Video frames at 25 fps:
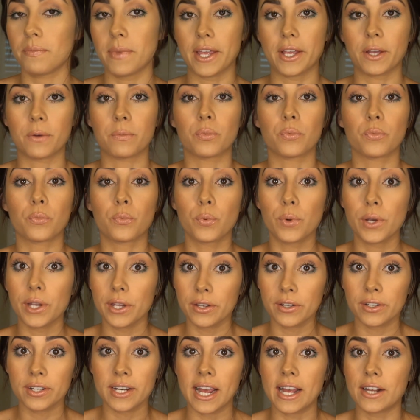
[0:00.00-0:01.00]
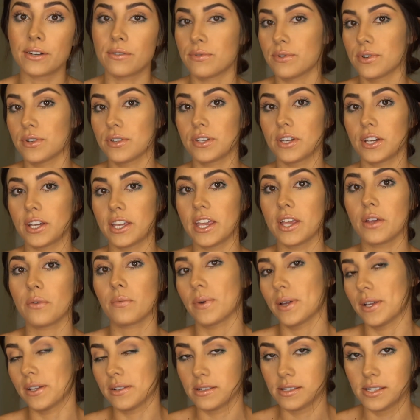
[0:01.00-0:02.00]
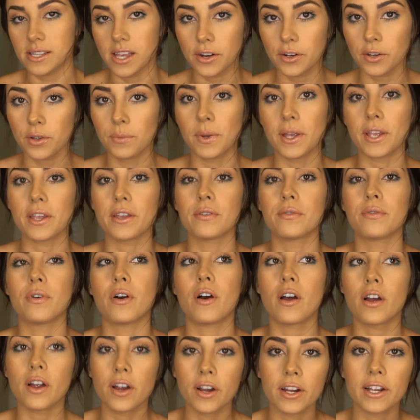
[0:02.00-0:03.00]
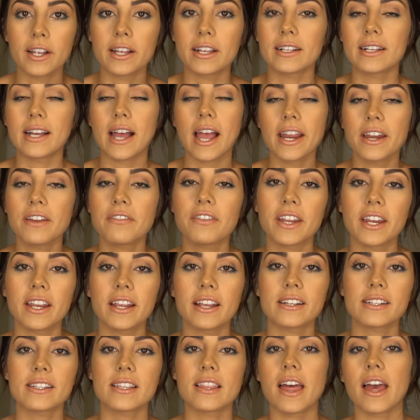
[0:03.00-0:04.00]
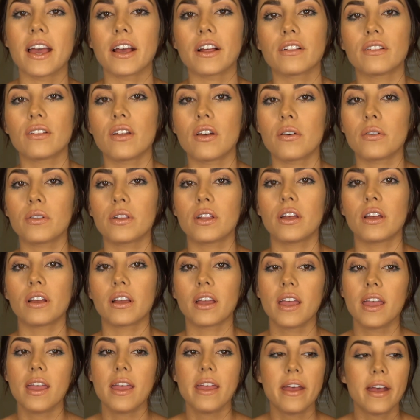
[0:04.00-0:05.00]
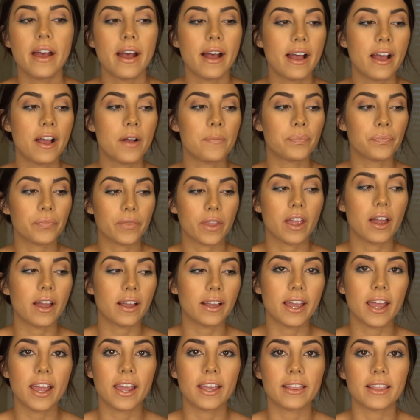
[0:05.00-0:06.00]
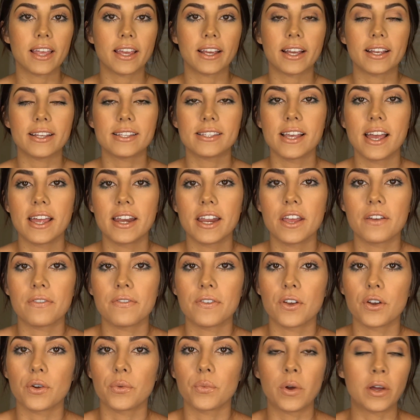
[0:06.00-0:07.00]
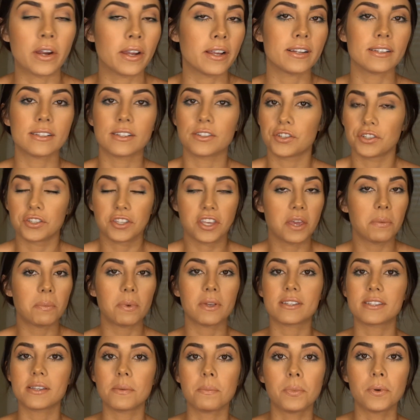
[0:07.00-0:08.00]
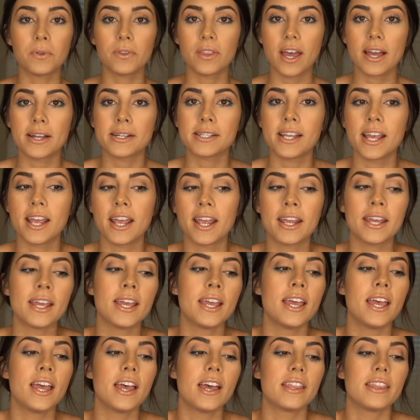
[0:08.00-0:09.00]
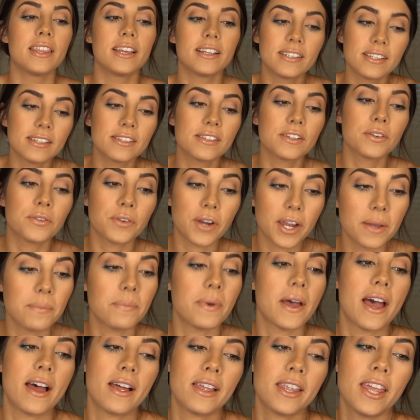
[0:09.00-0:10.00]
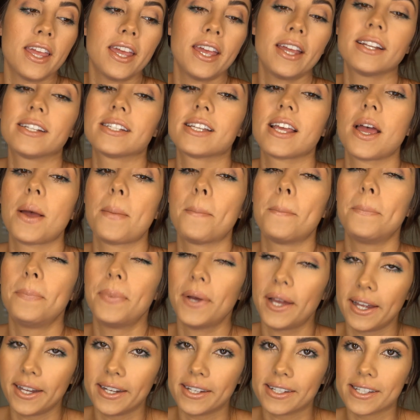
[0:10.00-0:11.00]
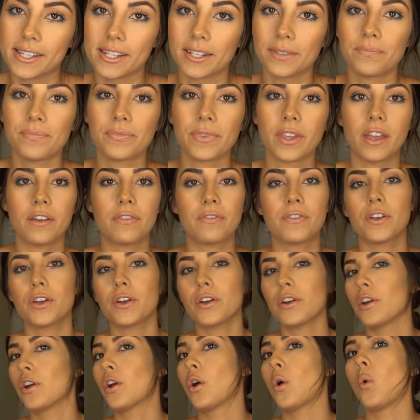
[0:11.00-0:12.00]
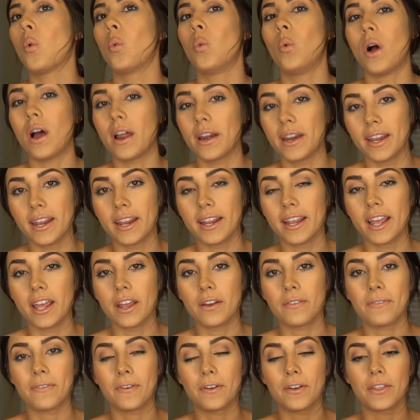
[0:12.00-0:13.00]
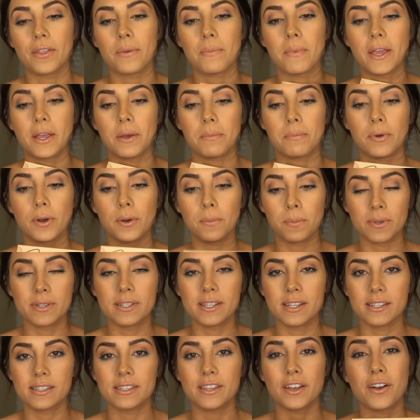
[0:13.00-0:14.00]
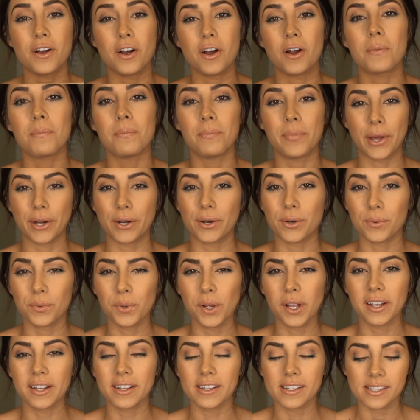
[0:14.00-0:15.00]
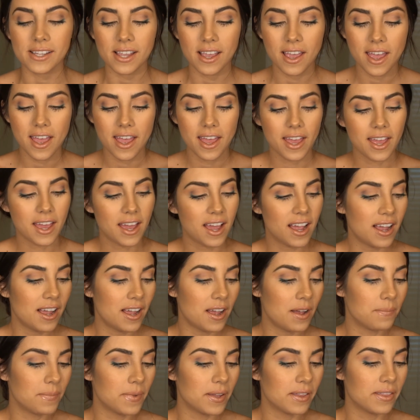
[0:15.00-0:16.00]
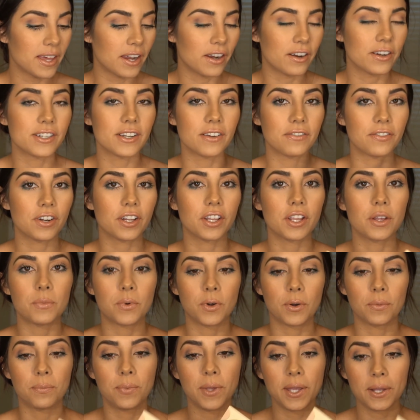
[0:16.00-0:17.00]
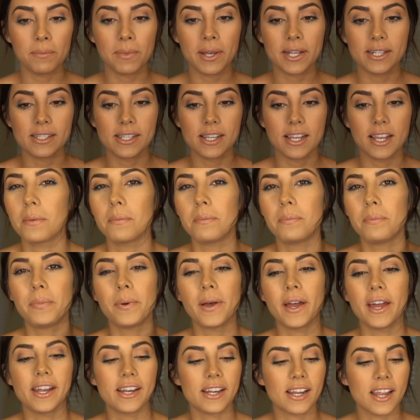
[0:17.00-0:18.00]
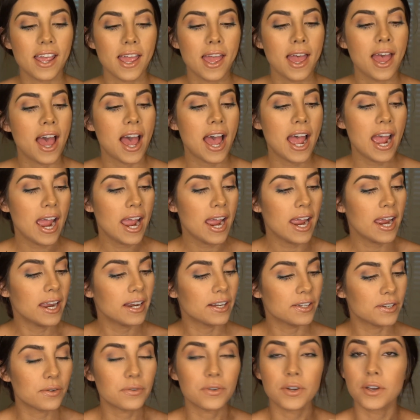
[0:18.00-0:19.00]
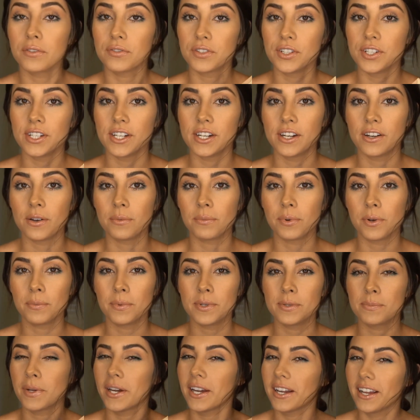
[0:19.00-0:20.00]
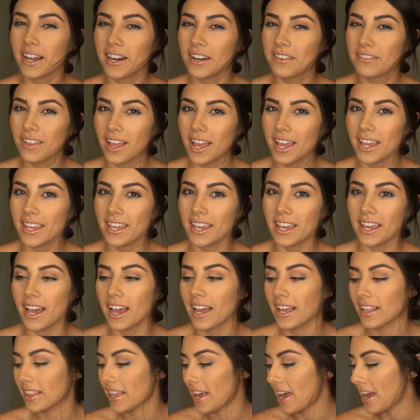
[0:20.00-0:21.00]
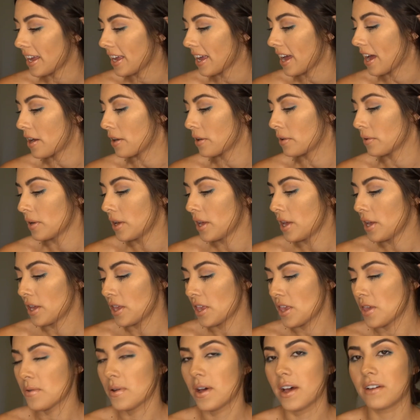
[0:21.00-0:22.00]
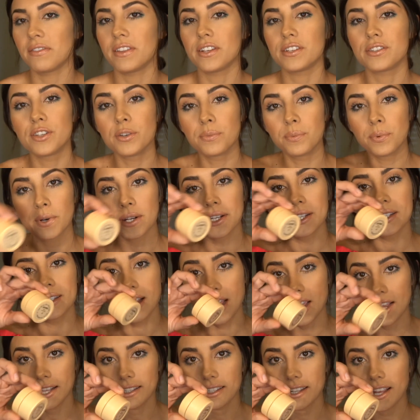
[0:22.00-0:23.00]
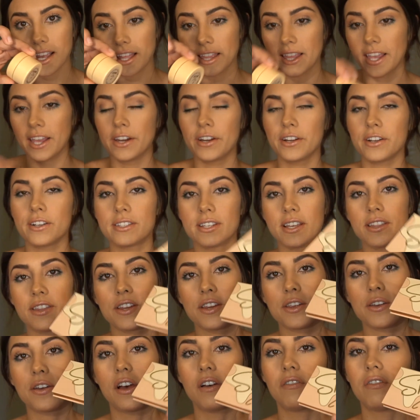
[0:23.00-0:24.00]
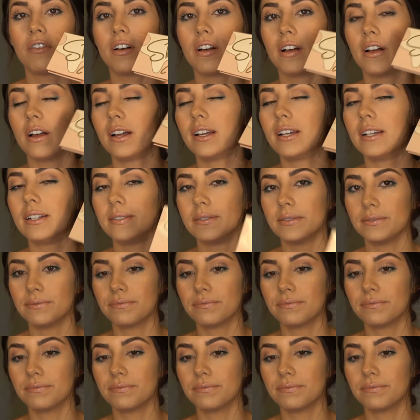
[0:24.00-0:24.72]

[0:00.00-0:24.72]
makeup real natural looking, real subtle, but you are kind of getting into that glow look. Again, like I said, if you're wanting to just keep it simple that day, this is a great palette, but if you're wanting it for the makeup purposes, there are better ones that are definitely more pigmented, but I don't know if she did it on purpose, but I kind of like it. I like how you have the super intense highlighters and then you have a